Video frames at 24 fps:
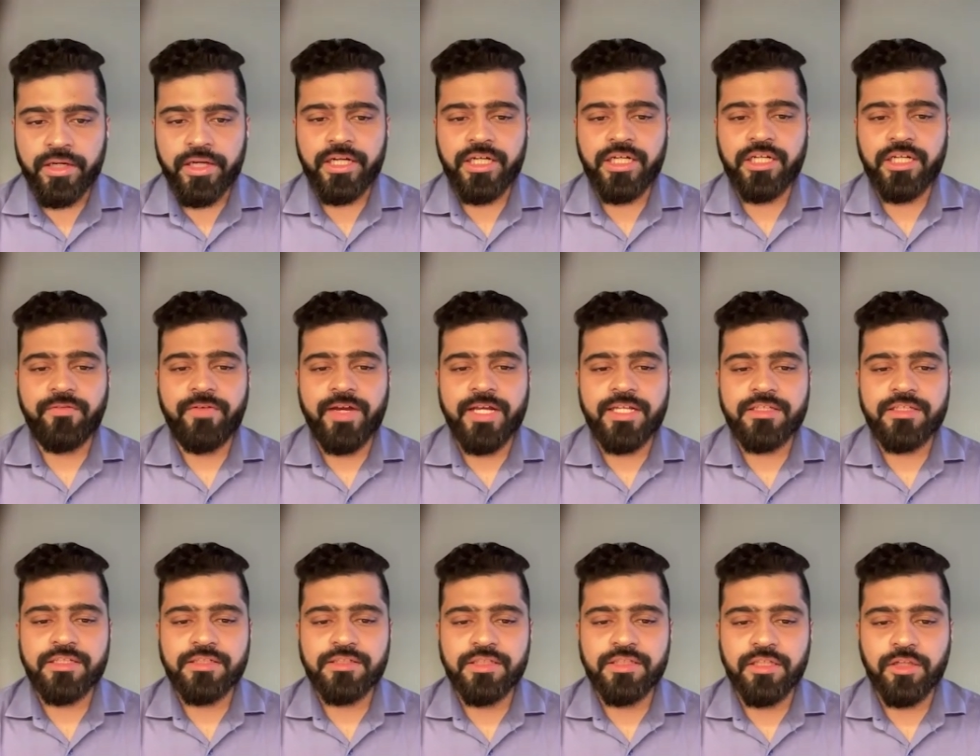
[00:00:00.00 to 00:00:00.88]

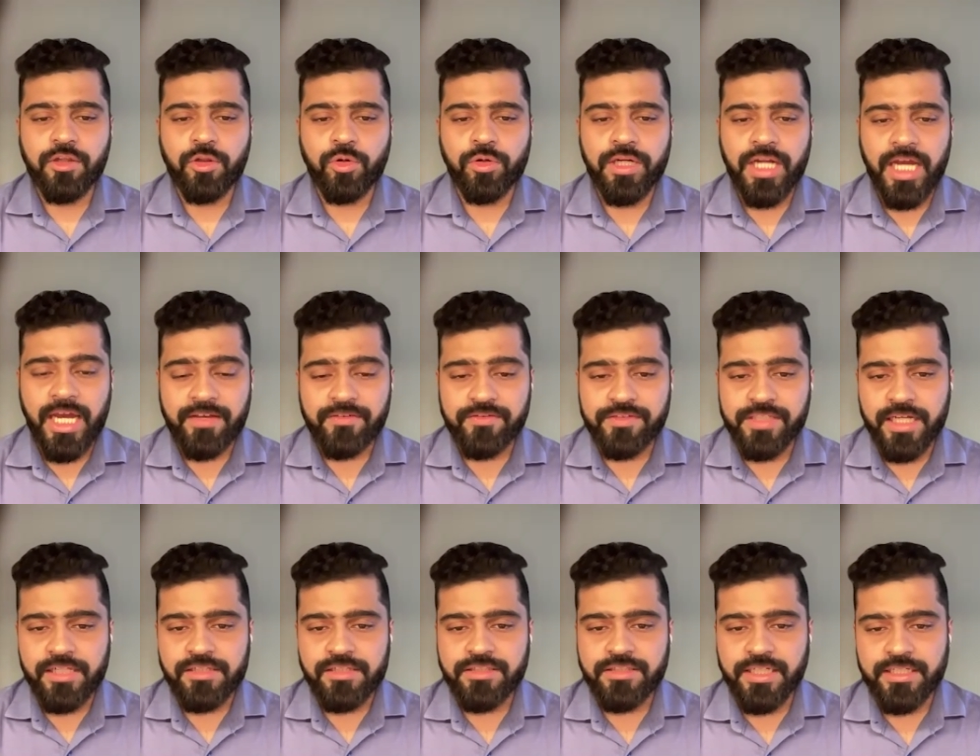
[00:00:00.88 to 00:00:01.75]
Interventions include
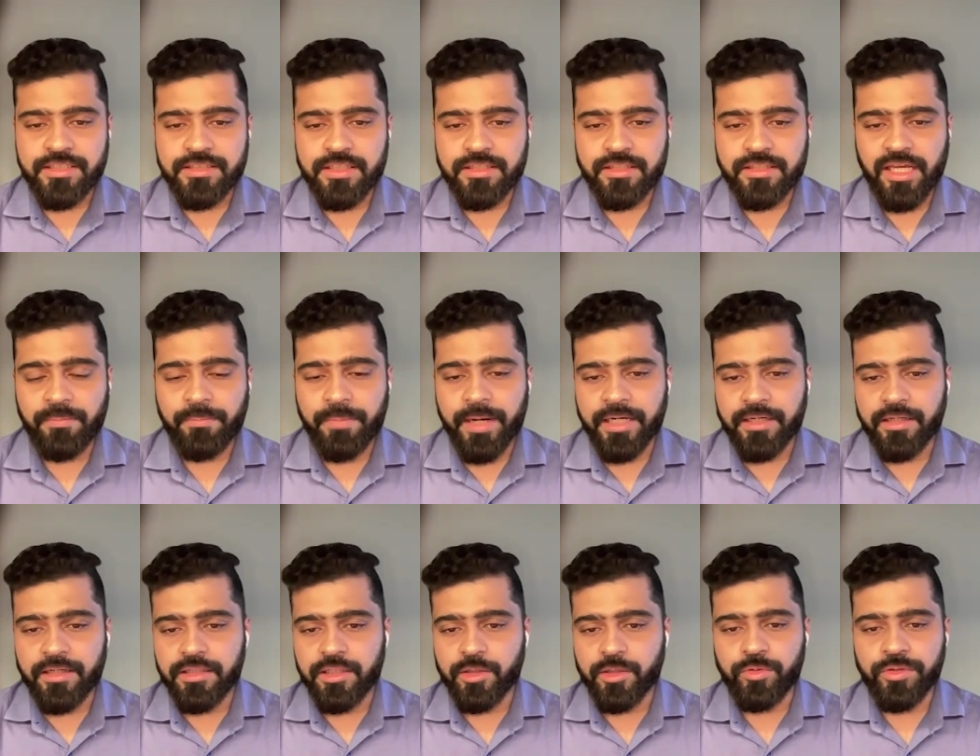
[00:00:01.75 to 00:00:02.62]
lifestyle changes like
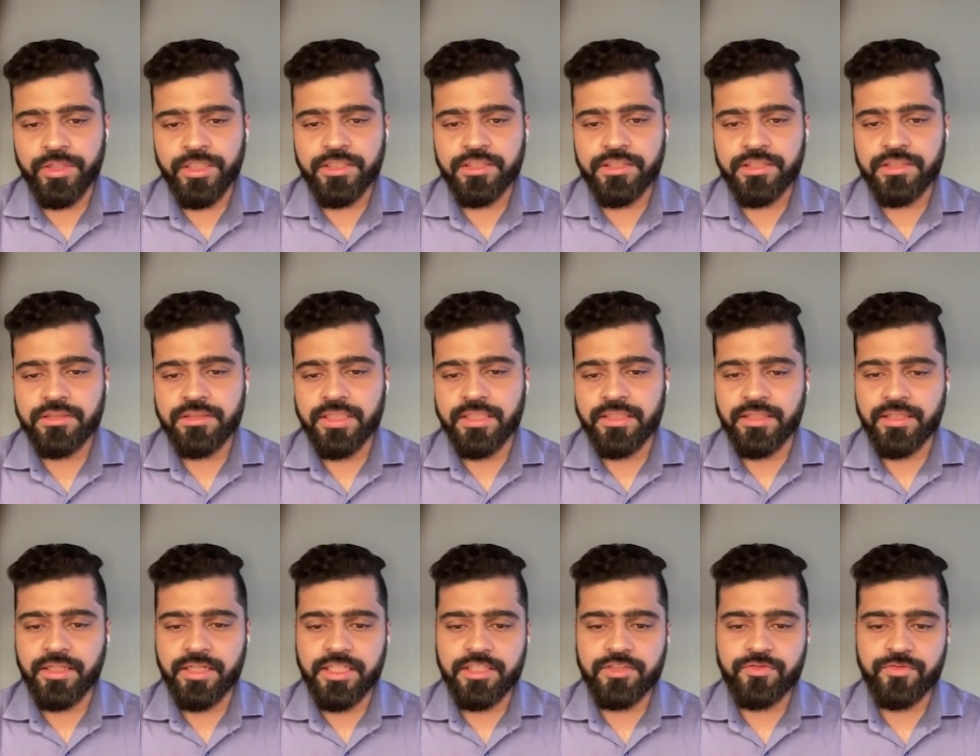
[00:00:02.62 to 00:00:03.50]
better nutrition,
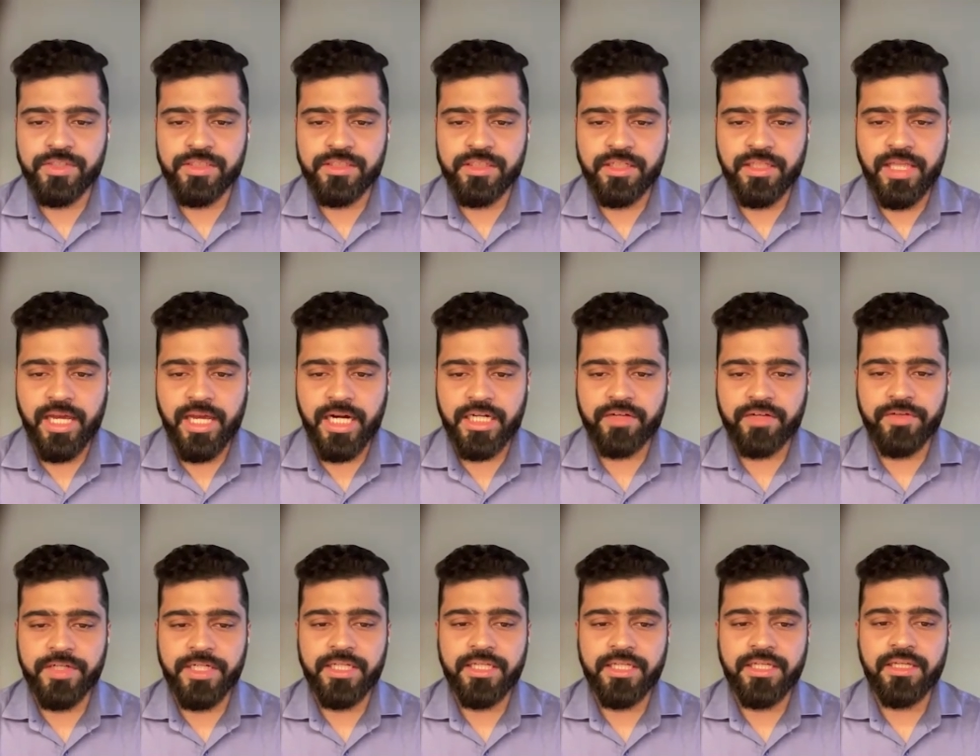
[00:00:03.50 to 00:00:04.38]
increased physical
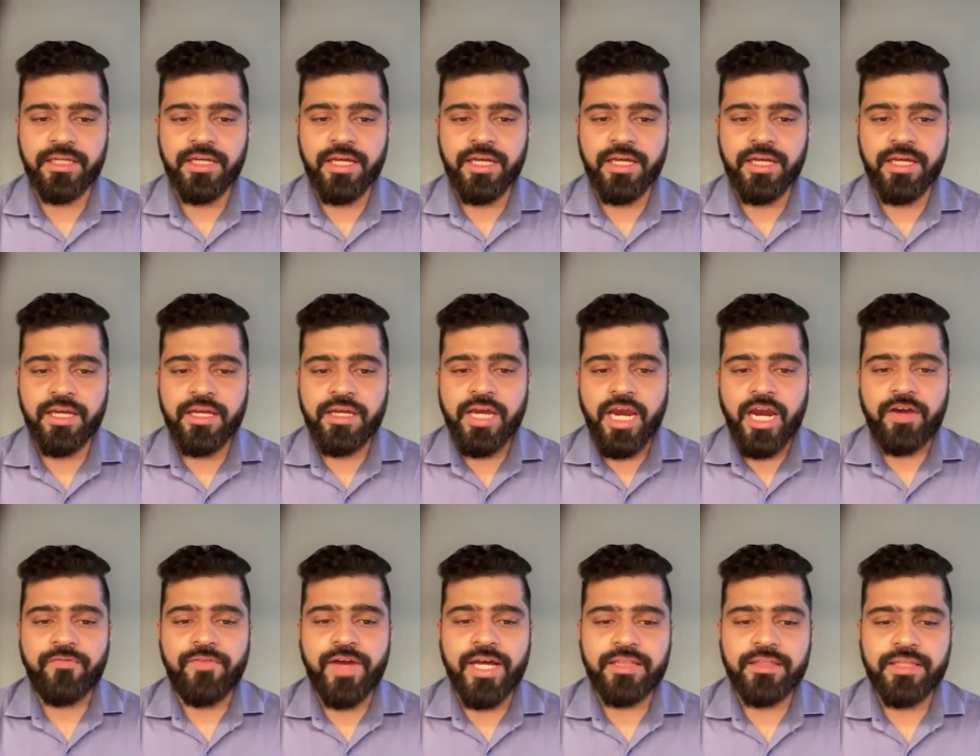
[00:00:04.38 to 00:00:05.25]
activity,
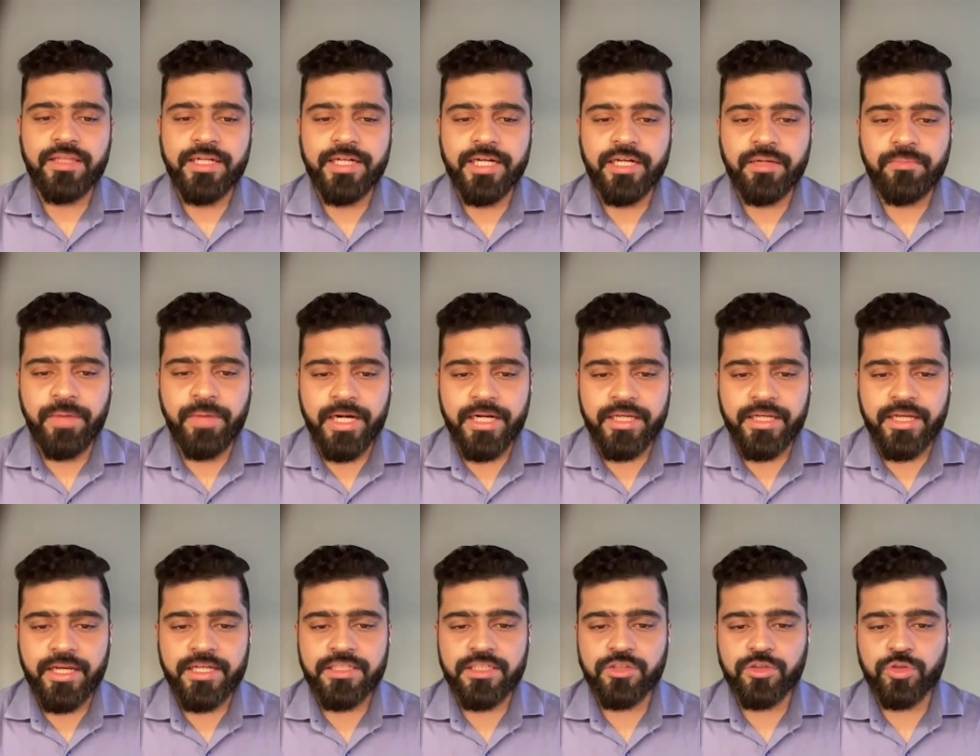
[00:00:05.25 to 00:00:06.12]
and when needed,
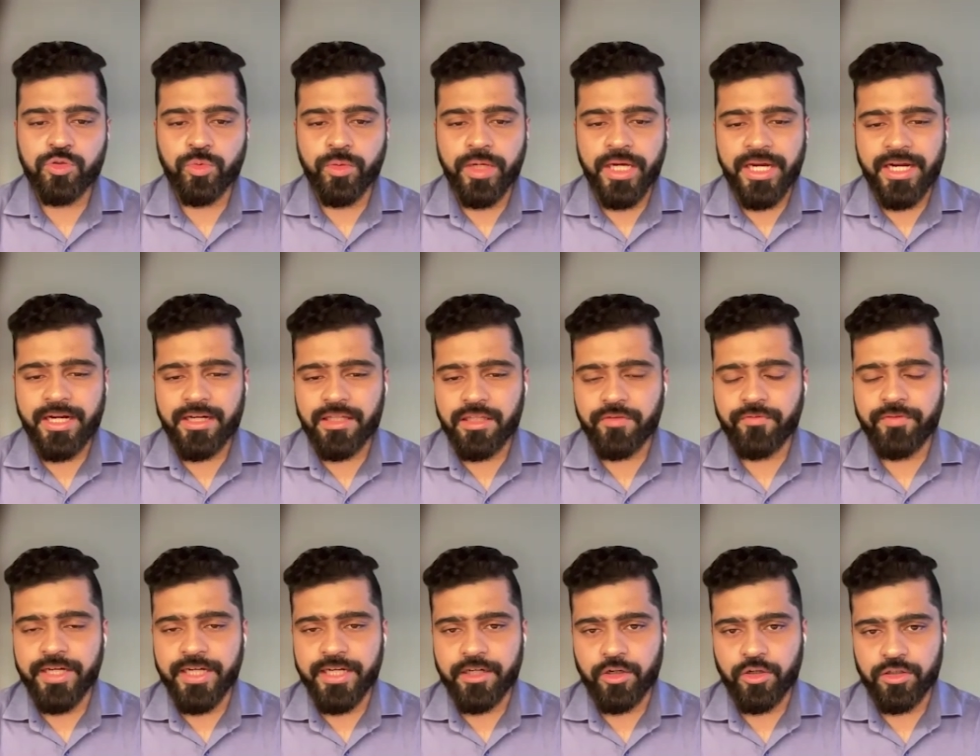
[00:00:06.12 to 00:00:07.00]
medications to aid the
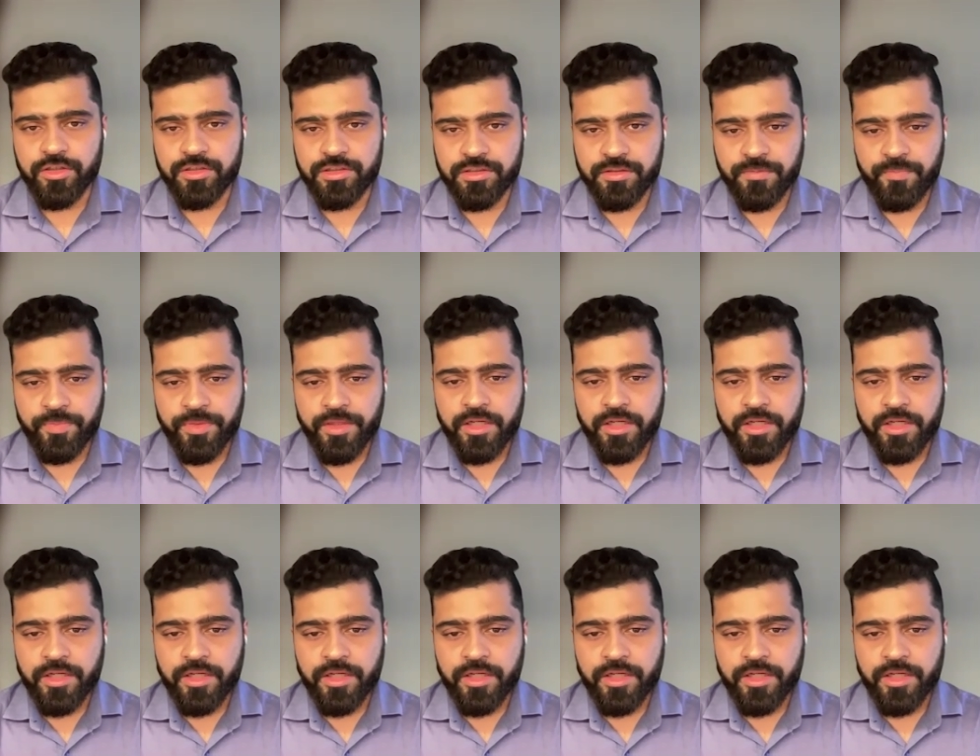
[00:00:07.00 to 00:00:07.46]
weight loss.